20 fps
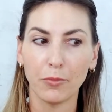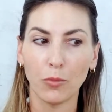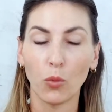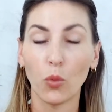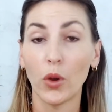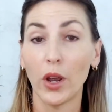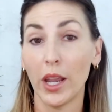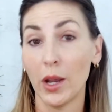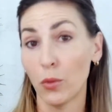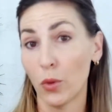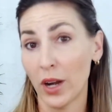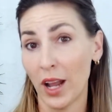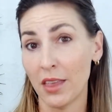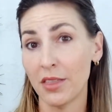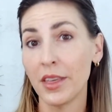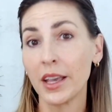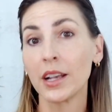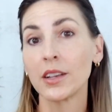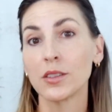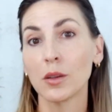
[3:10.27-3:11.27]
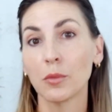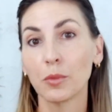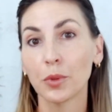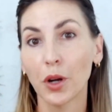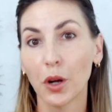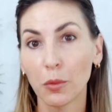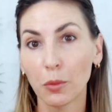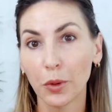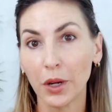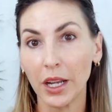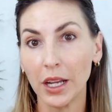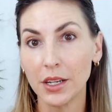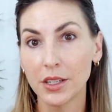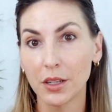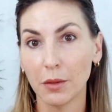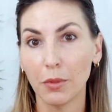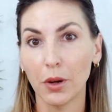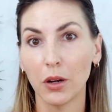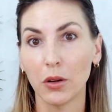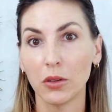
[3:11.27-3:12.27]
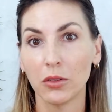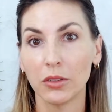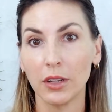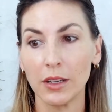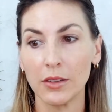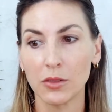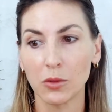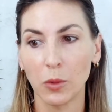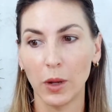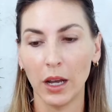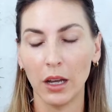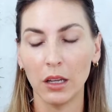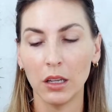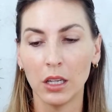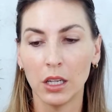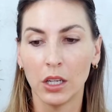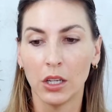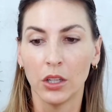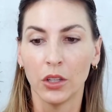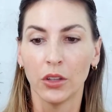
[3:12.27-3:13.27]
what I think is appropriate to post as well.